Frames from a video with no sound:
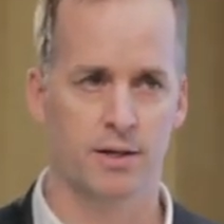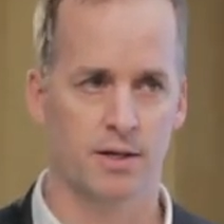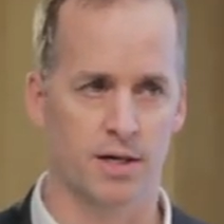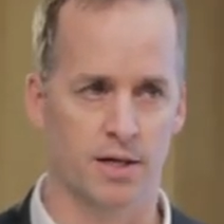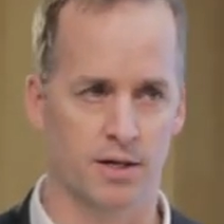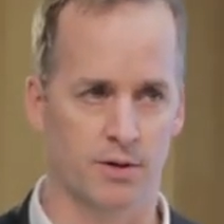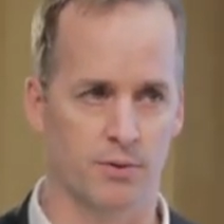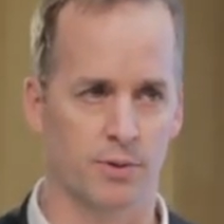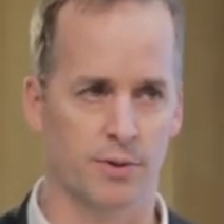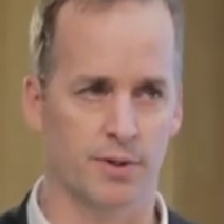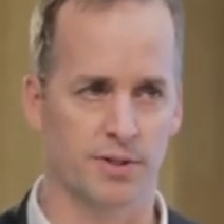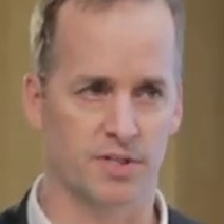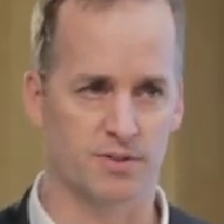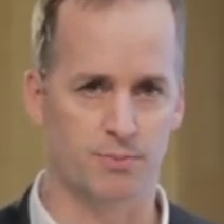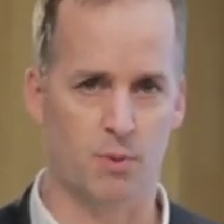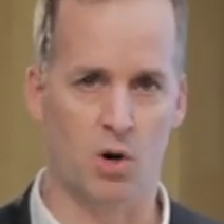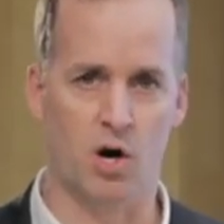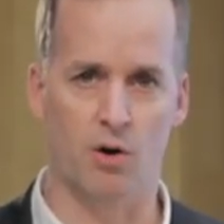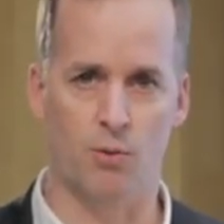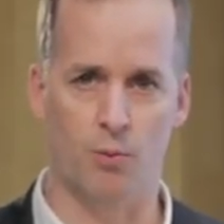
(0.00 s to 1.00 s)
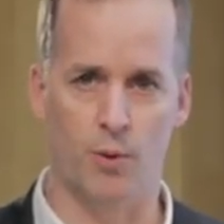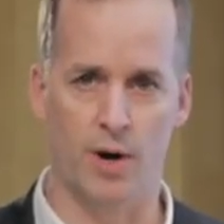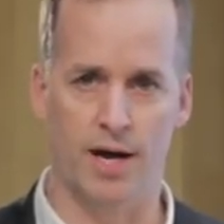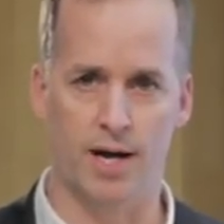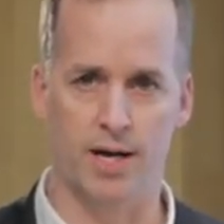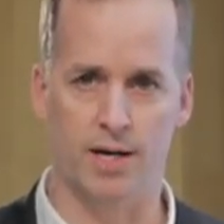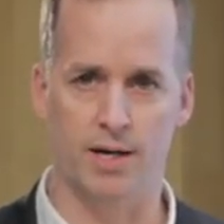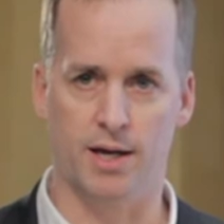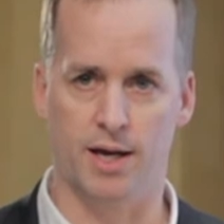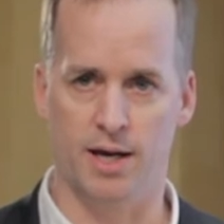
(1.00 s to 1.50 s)
in a really smart
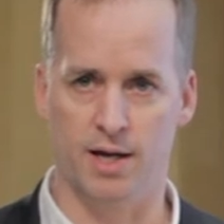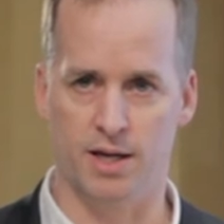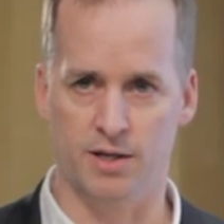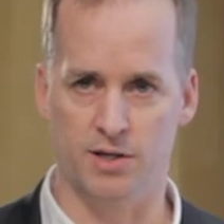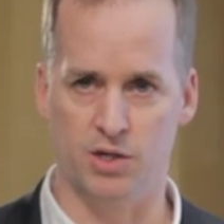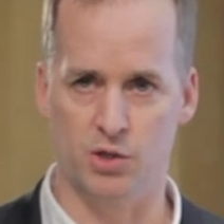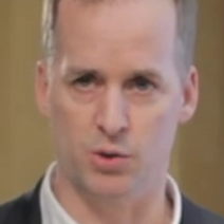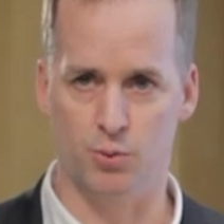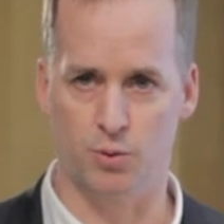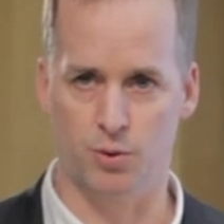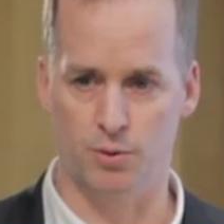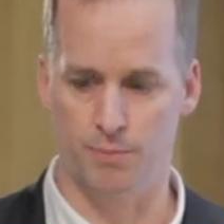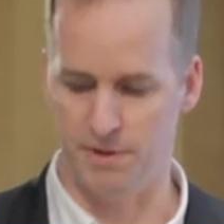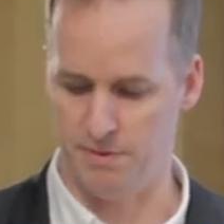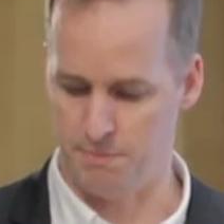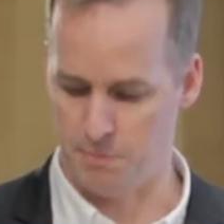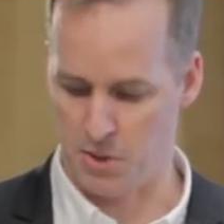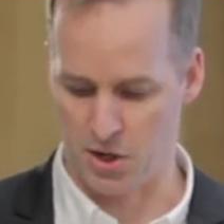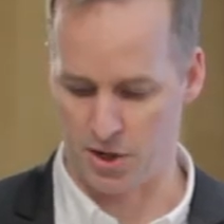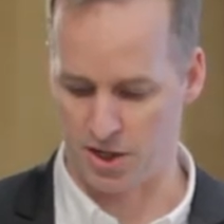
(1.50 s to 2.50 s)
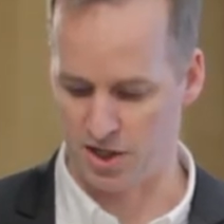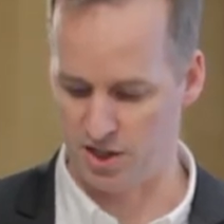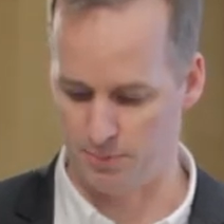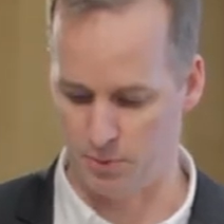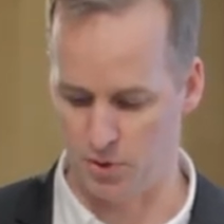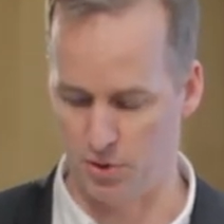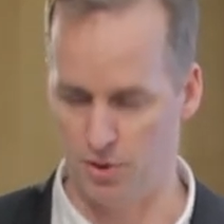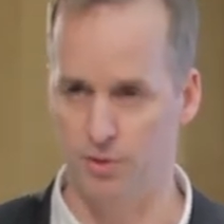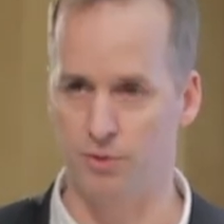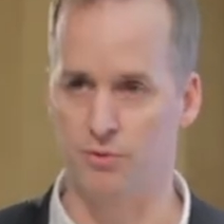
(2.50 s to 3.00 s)
way, and you will be
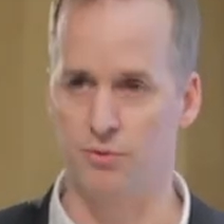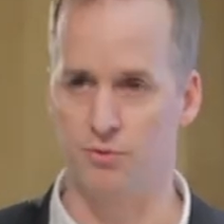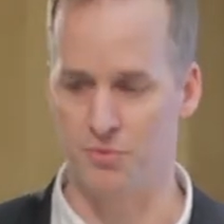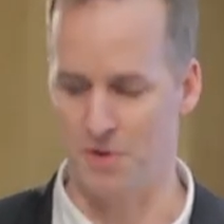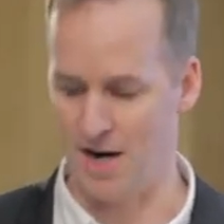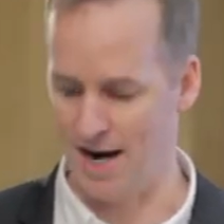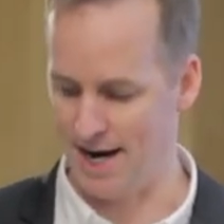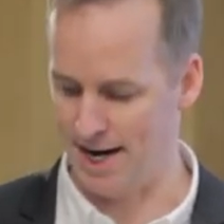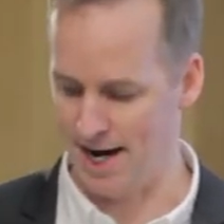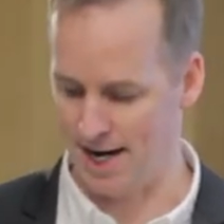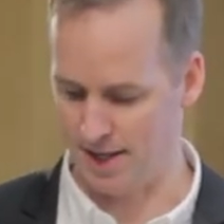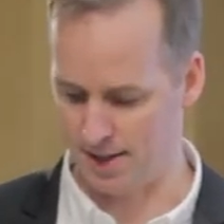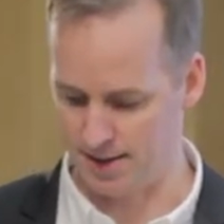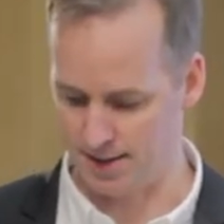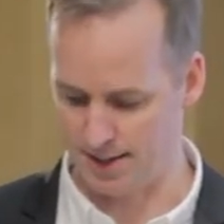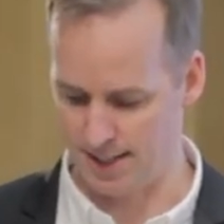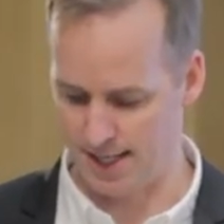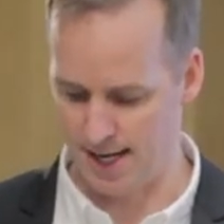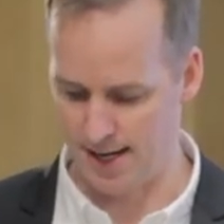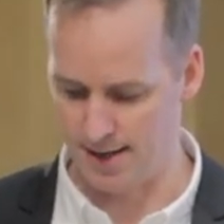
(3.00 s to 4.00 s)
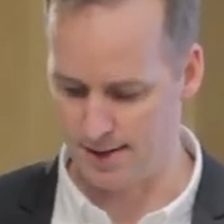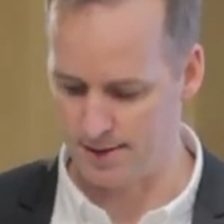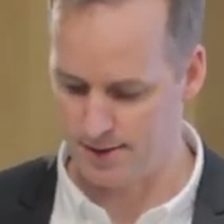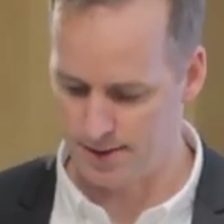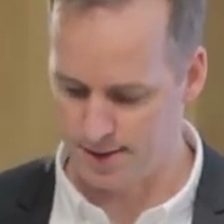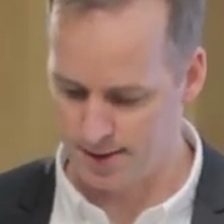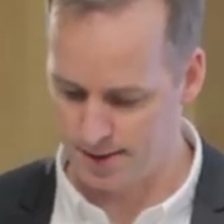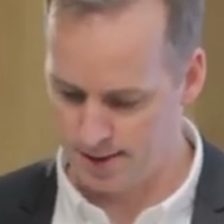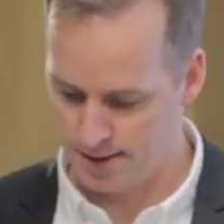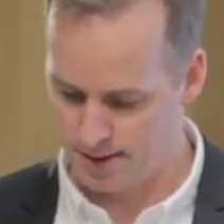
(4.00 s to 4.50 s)
marketable right out of the gate.
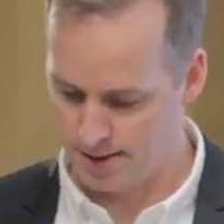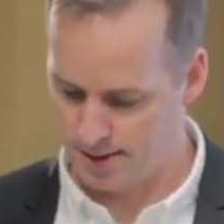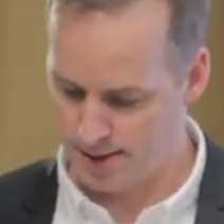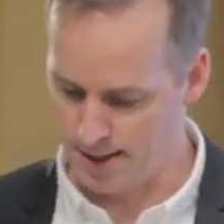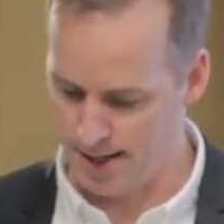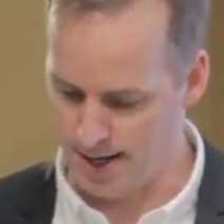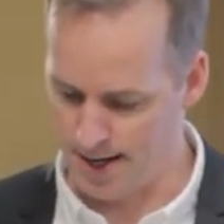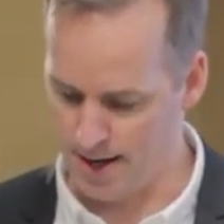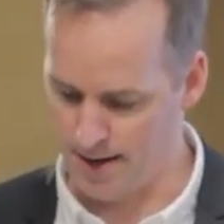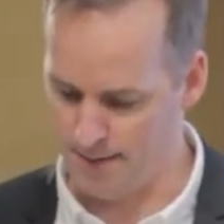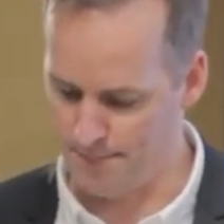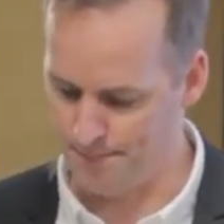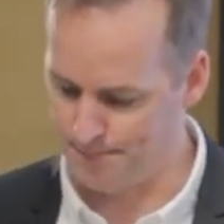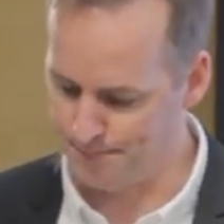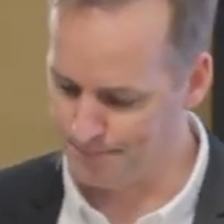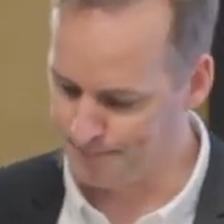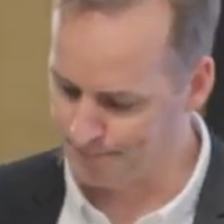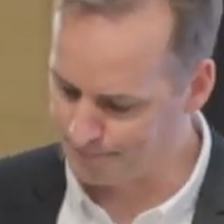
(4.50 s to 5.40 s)
Um,